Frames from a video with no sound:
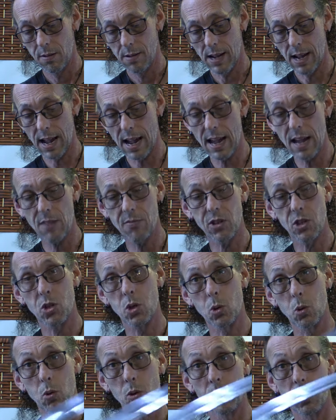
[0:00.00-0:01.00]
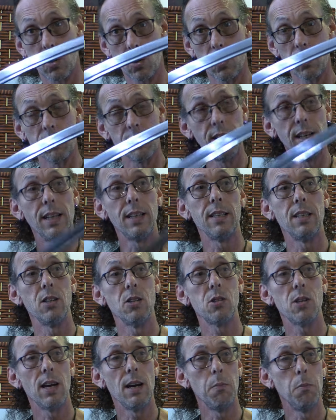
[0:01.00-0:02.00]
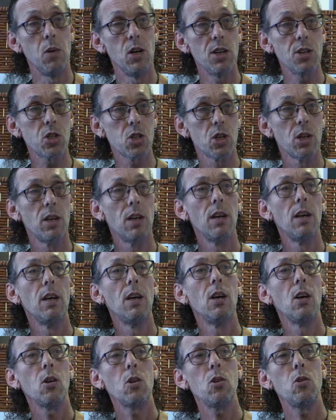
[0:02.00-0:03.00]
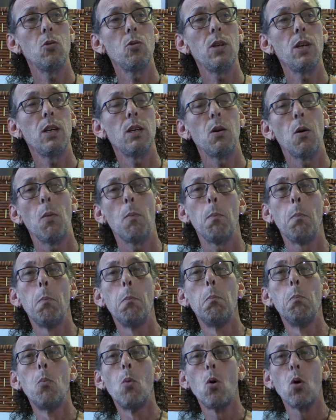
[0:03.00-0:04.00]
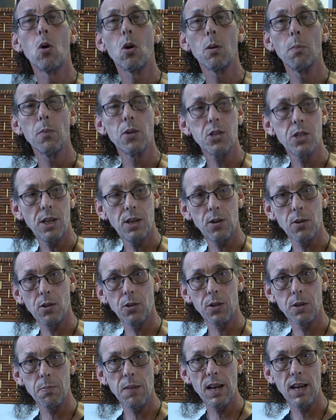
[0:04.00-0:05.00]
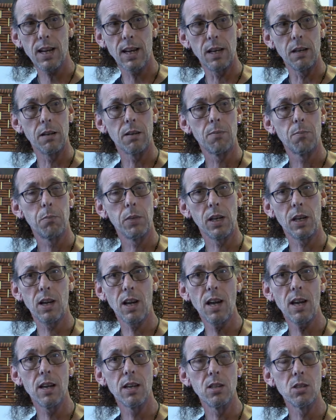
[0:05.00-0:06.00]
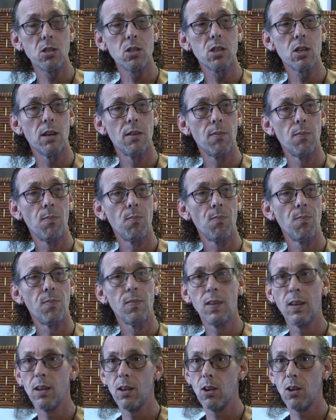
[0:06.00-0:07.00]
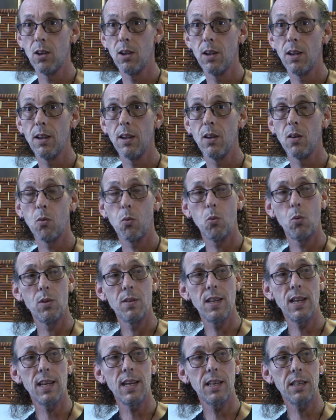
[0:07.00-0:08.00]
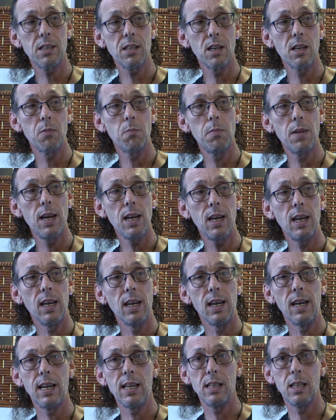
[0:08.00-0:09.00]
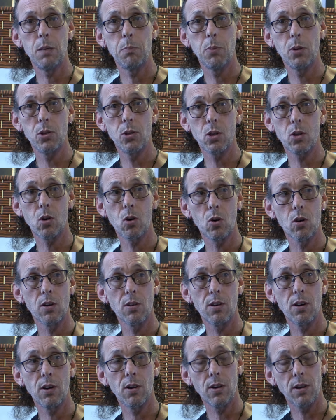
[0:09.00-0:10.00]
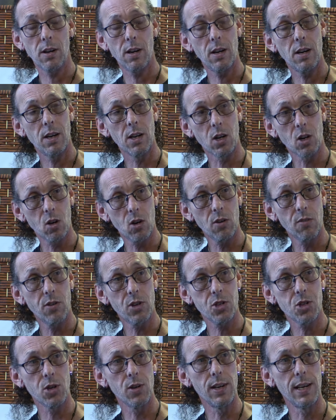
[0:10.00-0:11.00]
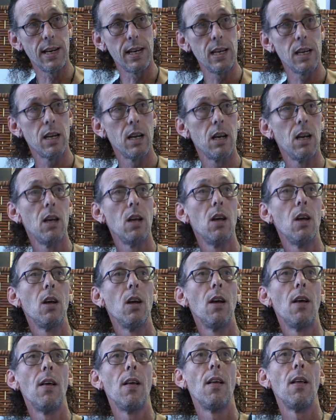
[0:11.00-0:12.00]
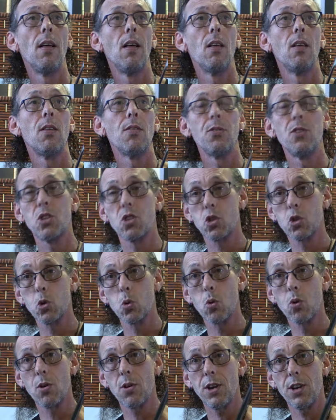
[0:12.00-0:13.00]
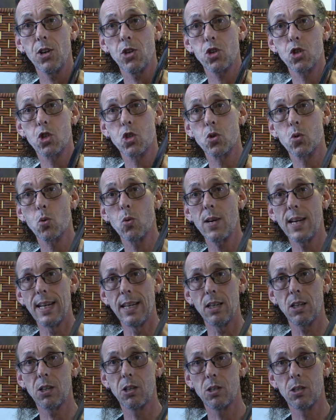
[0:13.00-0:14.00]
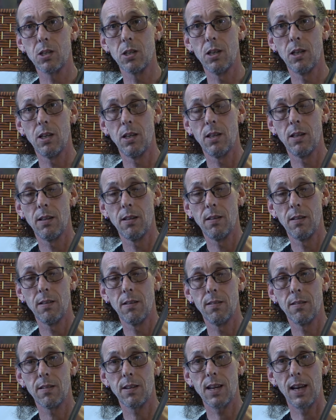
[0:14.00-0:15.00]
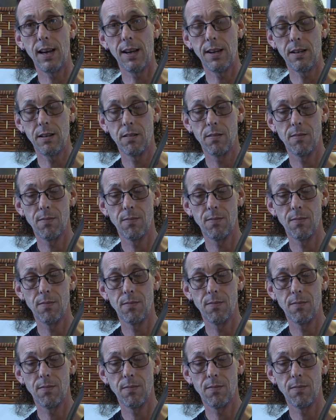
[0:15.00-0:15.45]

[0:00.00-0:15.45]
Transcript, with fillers: have a sword curve like this that much, you need more material to make it because when they get done making it and they put the uh, curvature in it, the sword shrinks. Okay?